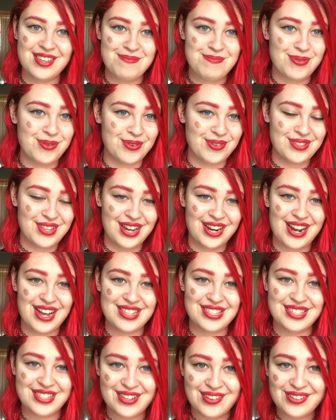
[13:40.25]
The pool there
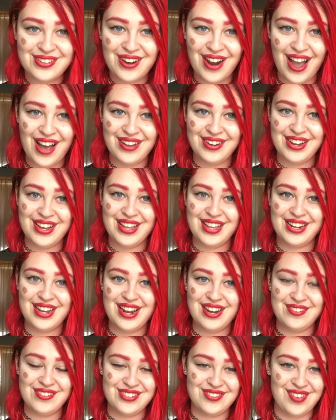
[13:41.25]
got so crowded
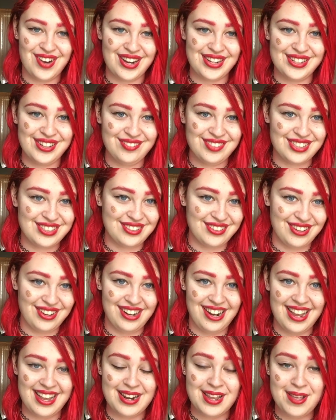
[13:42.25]
and it was very
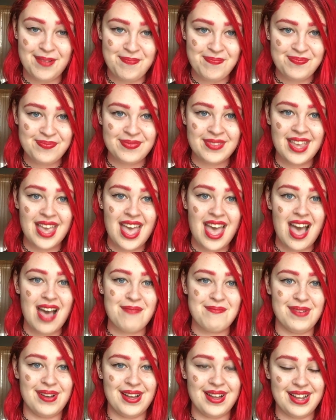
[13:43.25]
overchlorinated.
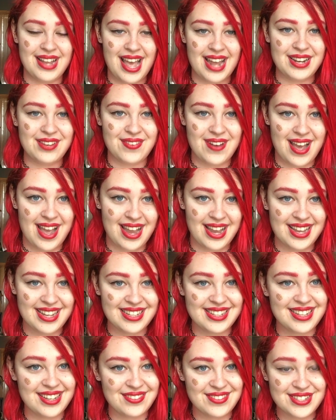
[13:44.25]
But anyway,
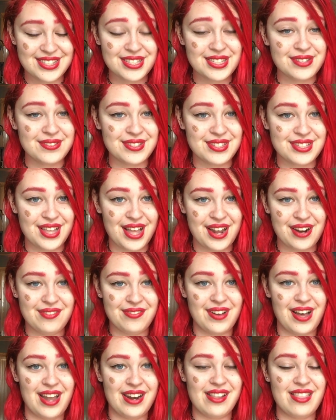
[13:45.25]
it was it was a lot of
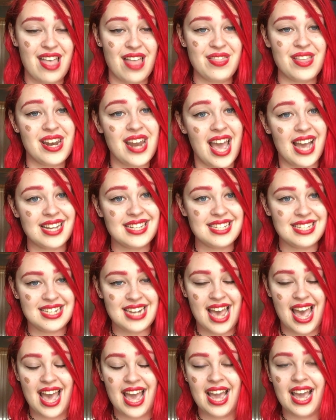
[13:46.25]
fun. And then the next
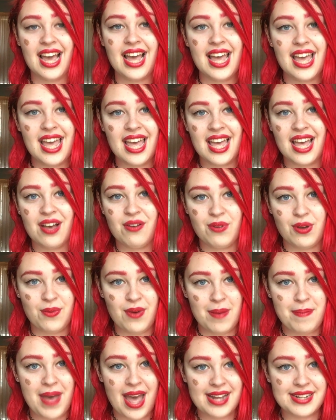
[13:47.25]
day, we
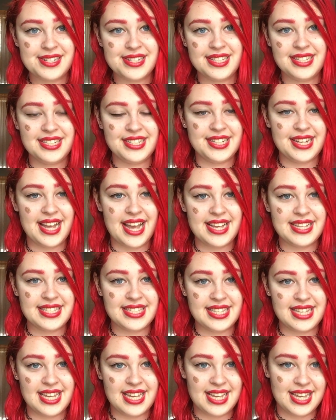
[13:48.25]
went back to the
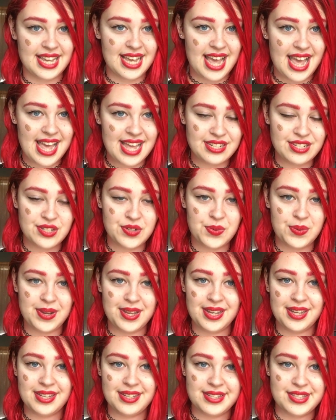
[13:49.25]
GAC and
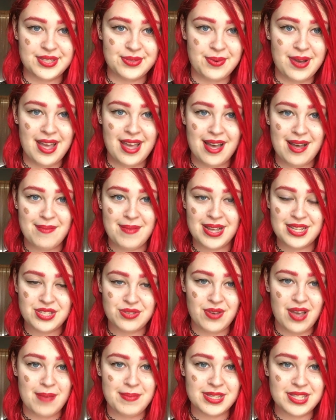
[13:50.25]
we swam. I
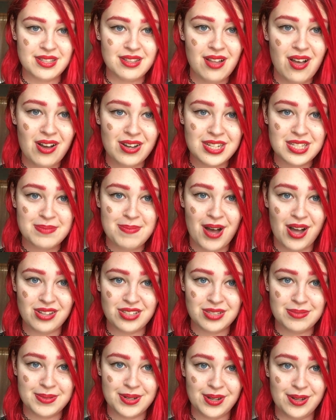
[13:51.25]
swam as long as
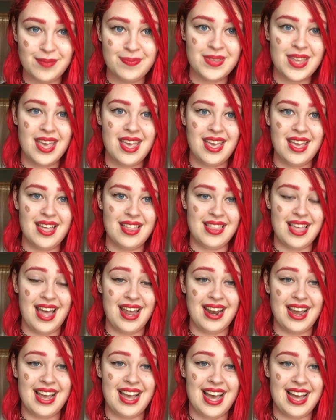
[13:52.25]
possible.
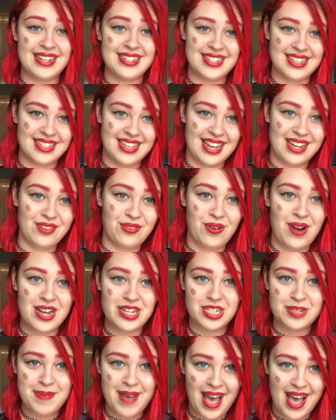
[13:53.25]
Then I had to like
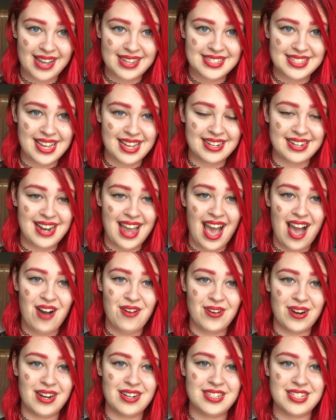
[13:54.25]
rush back because I had an
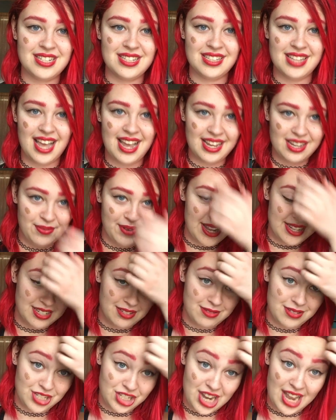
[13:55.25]
hour to like, and we had
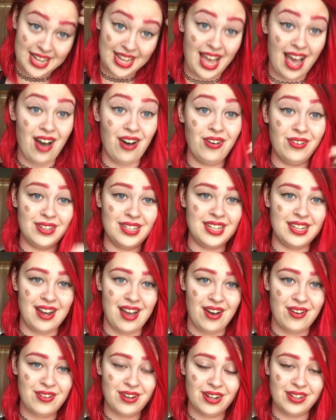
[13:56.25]
to check out, you
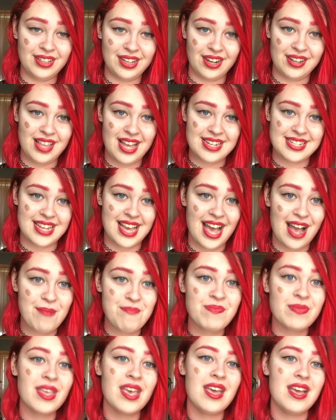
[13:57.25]
know, earlier that day.
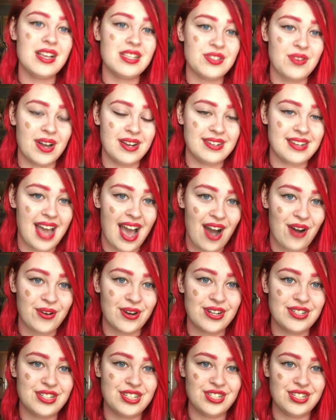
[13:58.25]
So I had an hour or